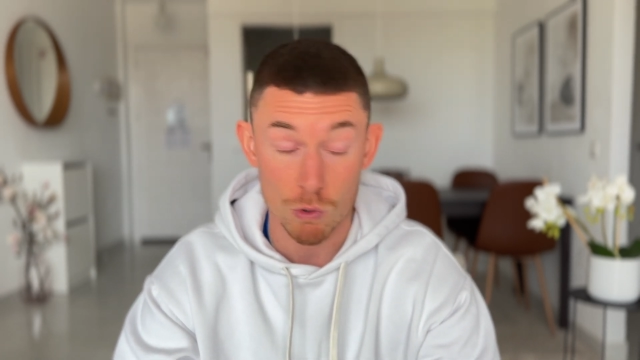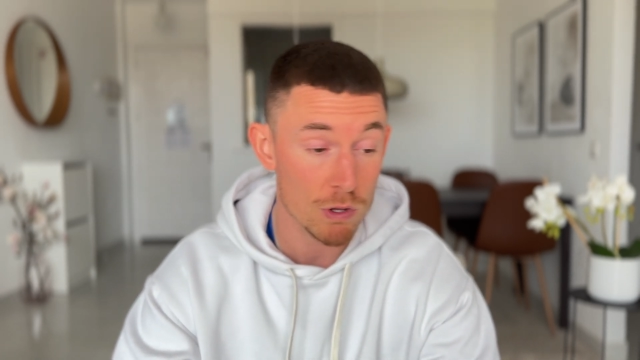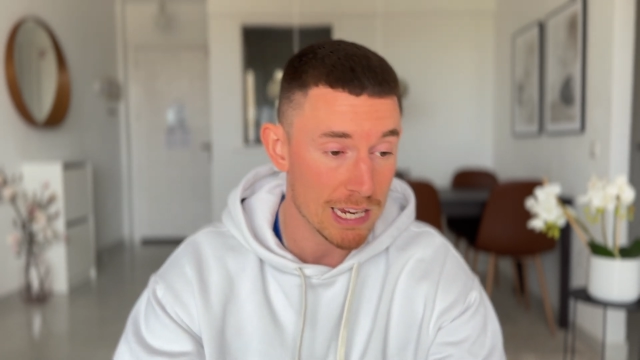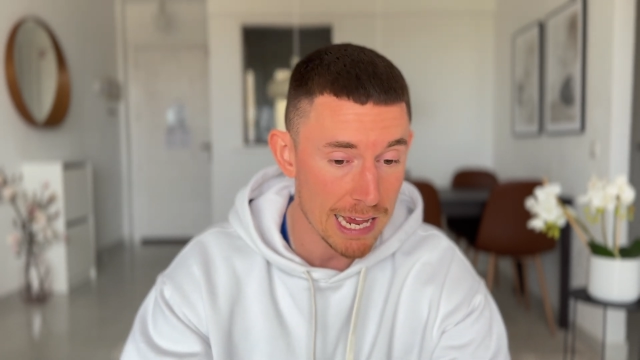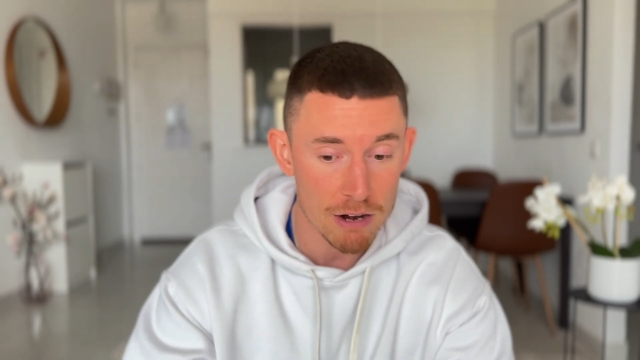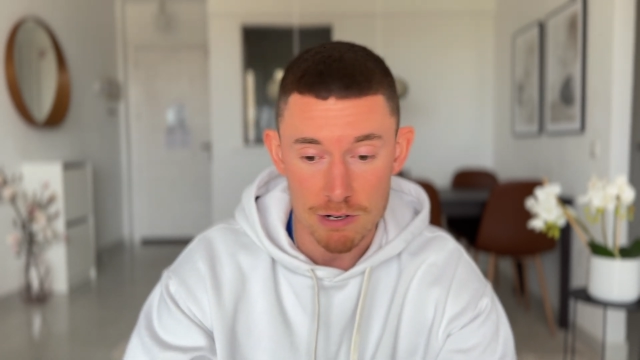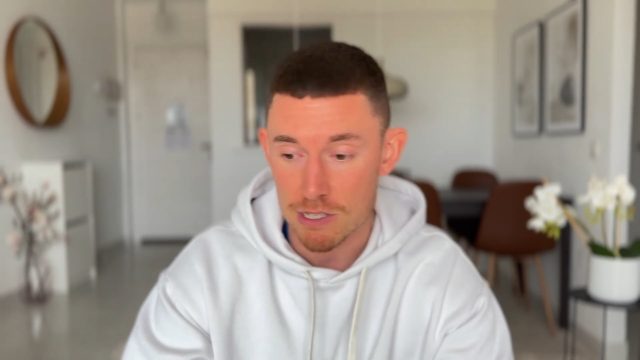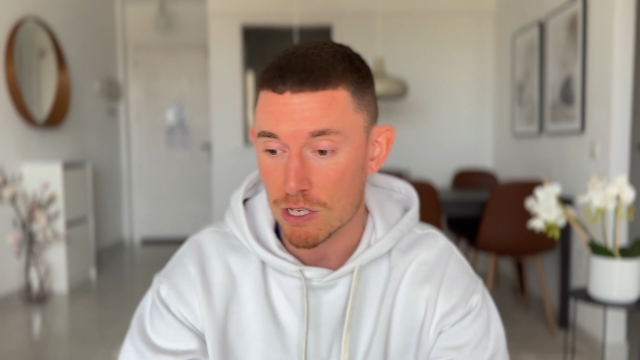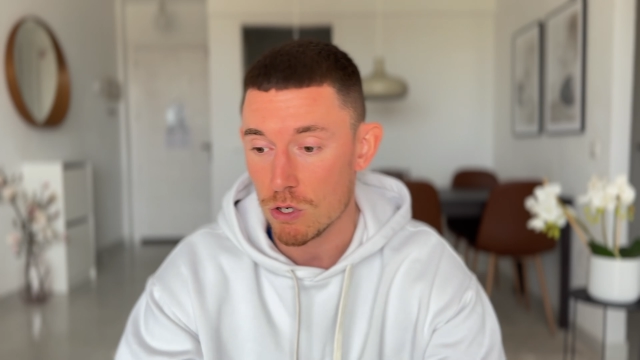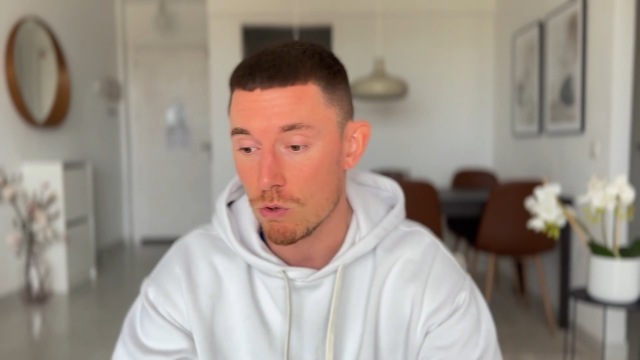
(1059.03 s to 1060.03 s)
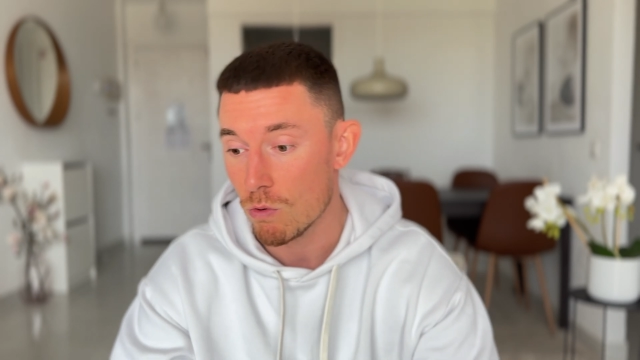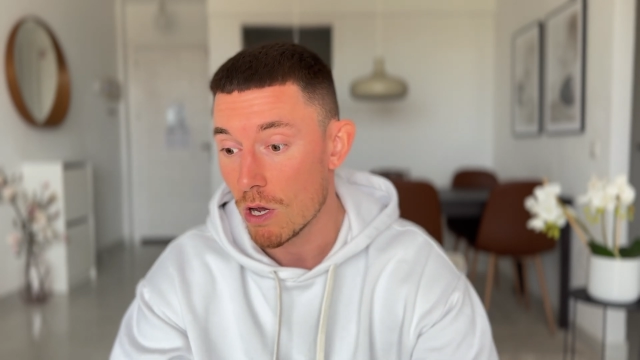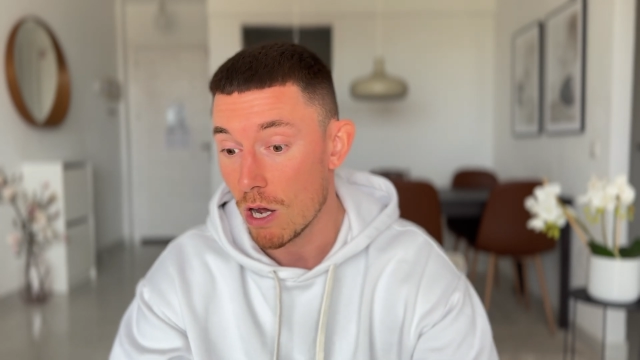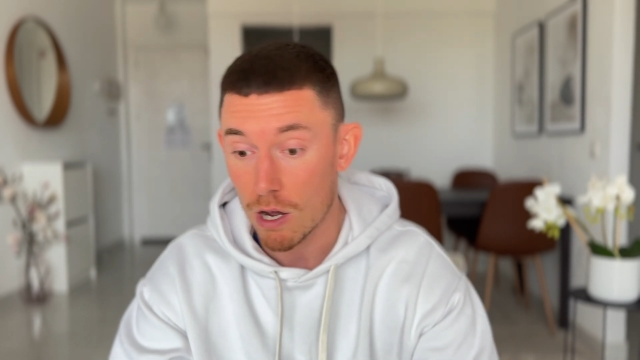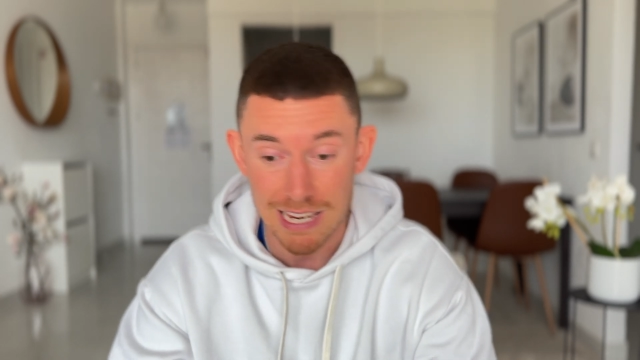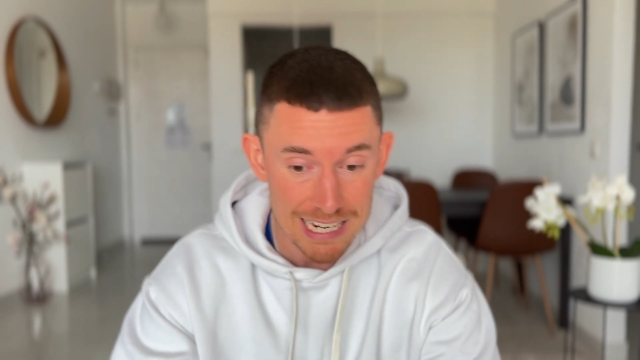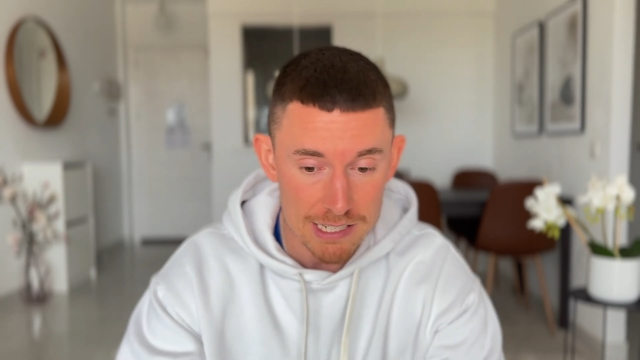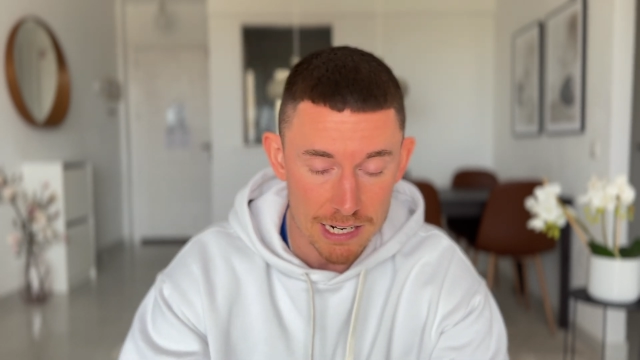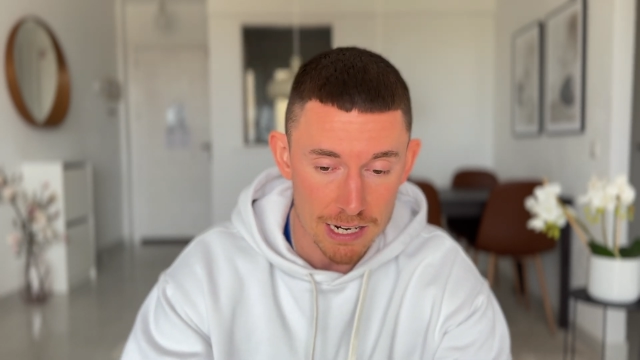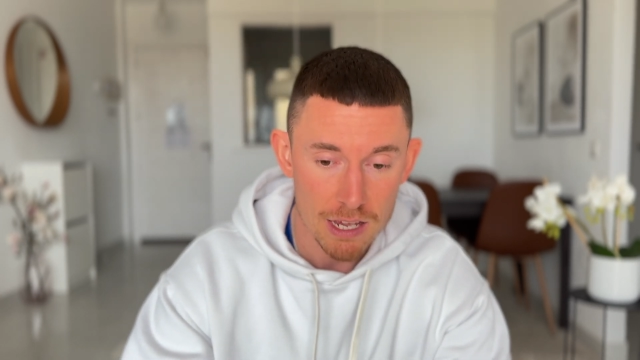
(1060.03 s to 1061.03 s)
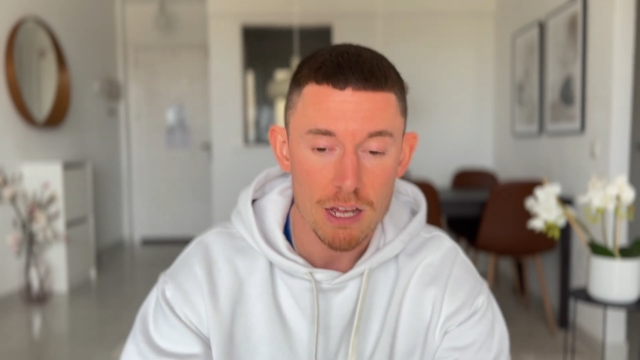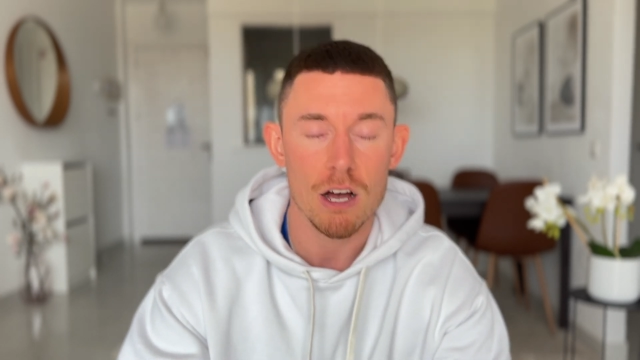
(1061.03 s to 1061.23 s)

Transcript: All the calories that you are eating